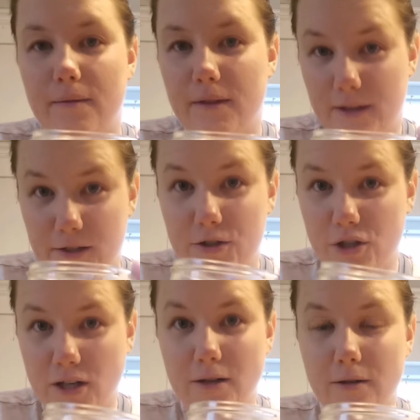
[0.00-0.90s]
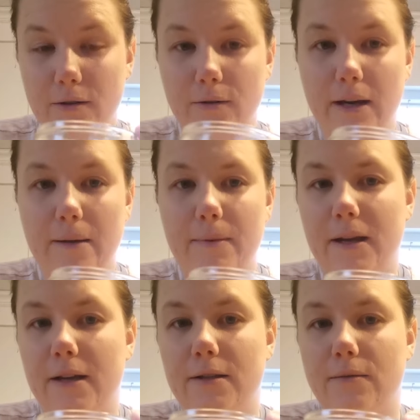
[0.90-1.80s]
this jar, okay?
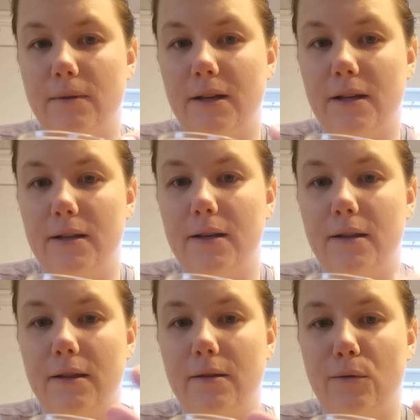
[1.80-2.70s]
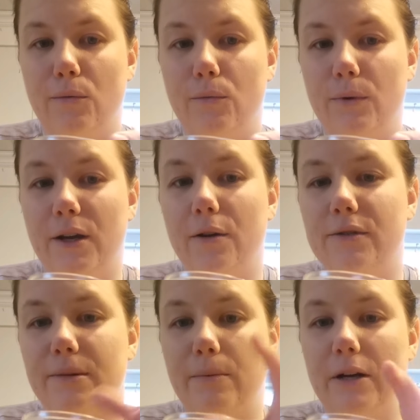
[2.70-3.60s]
Because when we go
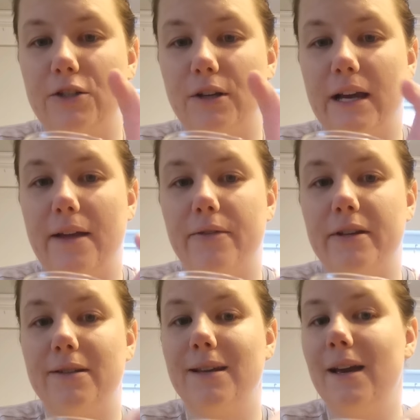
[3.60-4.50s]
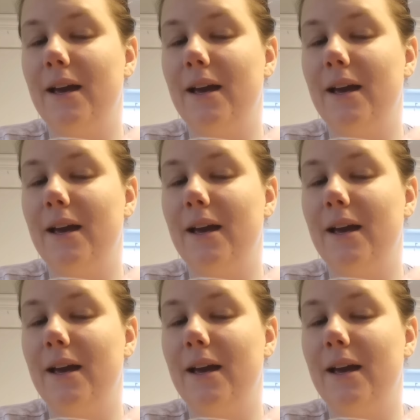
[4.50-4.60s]
to pressure can this,